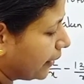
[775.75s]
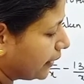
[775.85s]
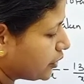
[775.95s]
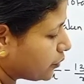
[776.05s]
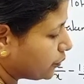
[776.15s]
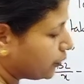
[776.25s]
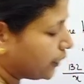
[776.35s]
by 2.